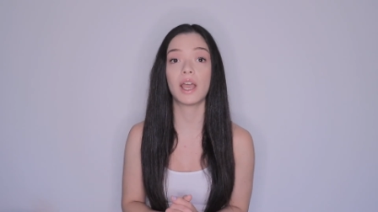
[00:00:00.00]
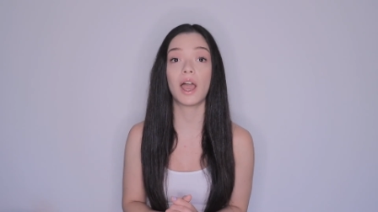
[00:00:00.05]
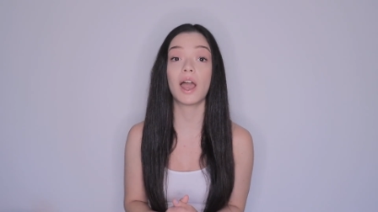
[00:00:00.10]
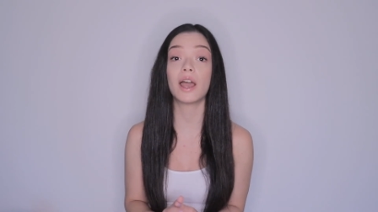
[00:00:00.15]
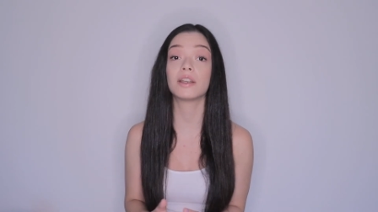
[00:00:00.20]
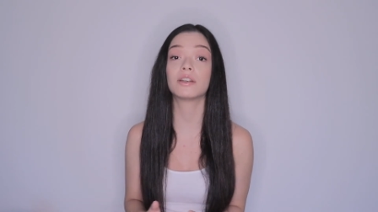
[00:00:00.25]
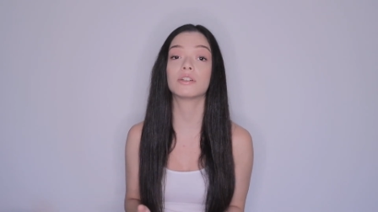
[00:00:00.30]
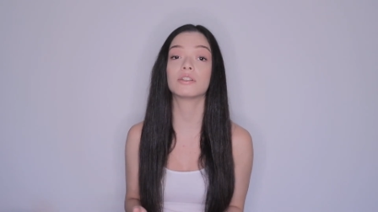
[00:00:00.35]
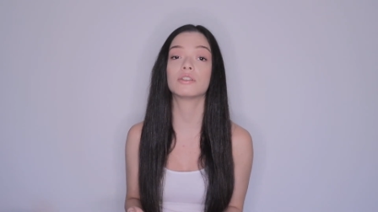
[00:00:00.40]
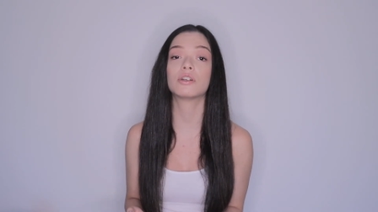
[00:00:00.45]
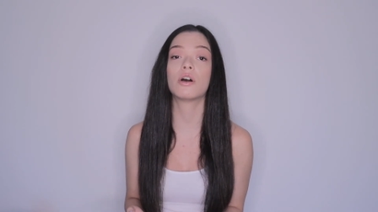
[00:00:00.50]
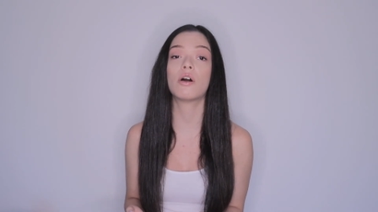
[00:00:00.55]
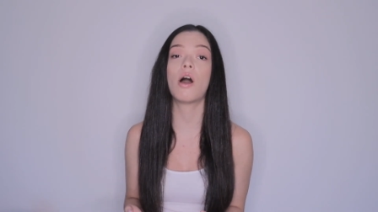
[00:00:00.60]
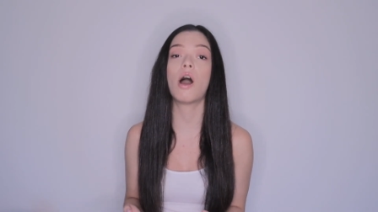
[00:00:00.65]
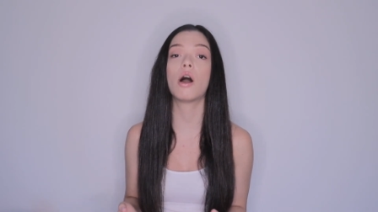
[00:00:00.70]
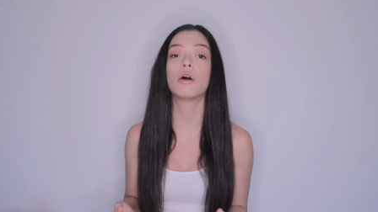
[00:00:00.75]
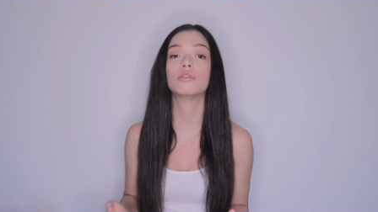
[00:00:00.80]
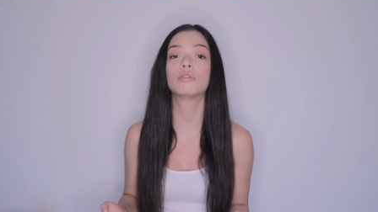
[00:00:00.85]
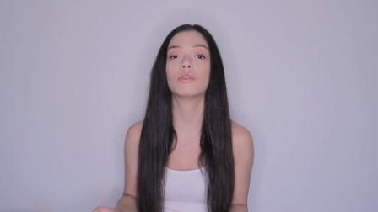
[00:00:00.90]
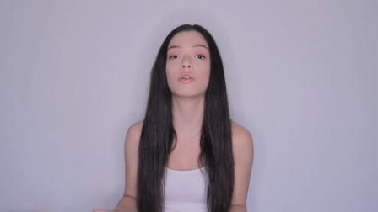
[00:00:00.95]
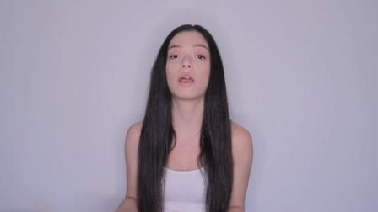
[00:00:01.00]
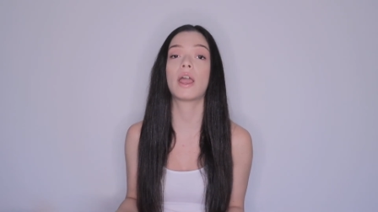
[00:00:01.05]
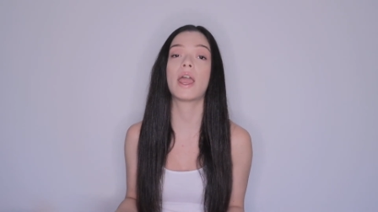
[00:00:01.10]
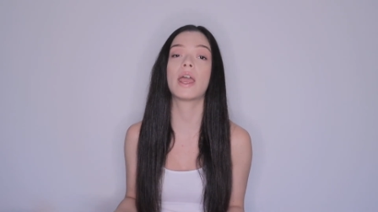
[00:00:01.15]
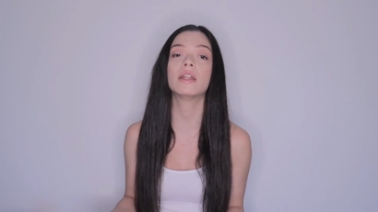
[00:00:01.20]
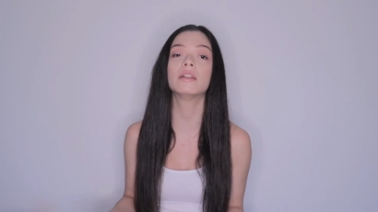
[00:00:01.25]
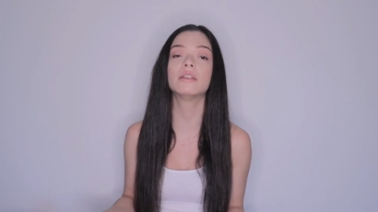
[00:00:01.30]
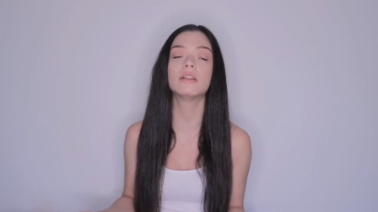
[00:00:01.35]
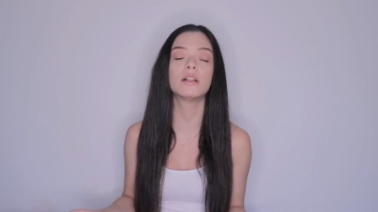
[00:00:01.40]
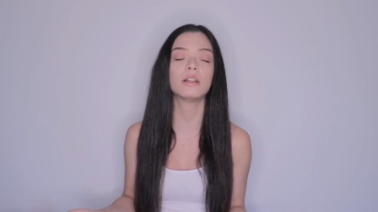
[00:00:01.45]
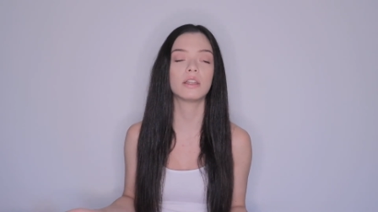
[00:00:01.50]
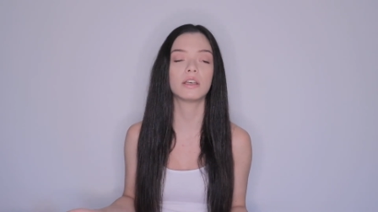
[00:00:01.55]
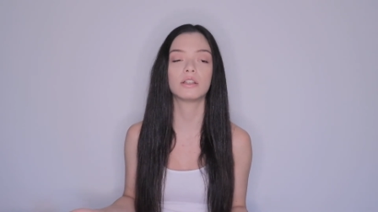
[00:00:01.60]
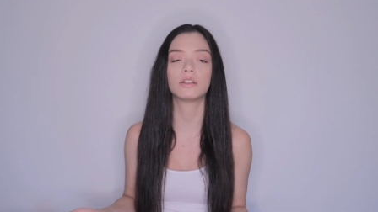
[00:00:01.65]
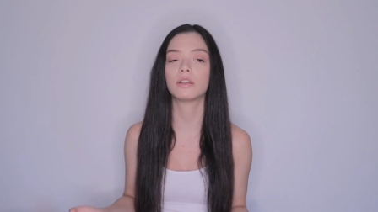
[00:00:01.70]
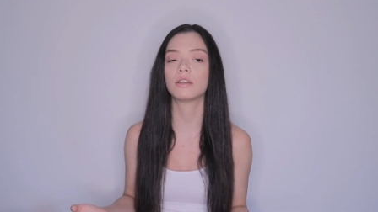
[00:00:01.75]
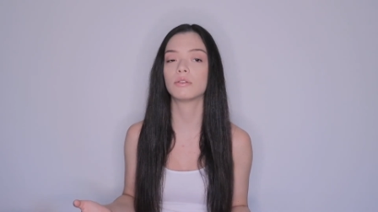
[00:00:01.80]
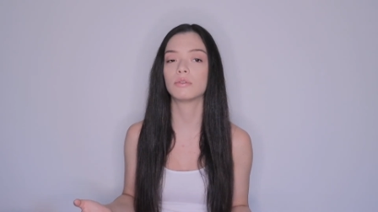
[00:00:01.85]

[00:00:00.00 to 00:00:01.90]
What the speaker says: I don't know how to handle it.